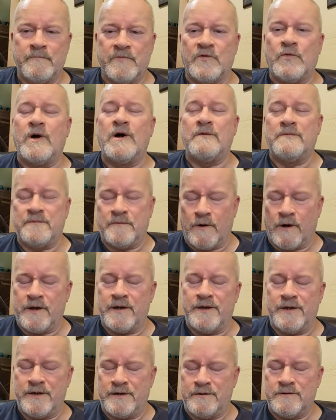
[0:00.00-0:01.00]
twelve
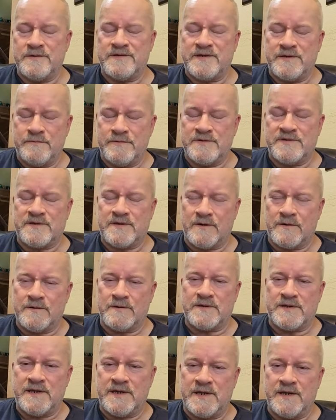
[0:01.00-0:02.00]
great years. He was
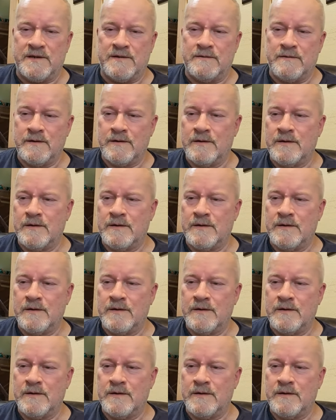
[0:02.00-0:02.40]
thirteen.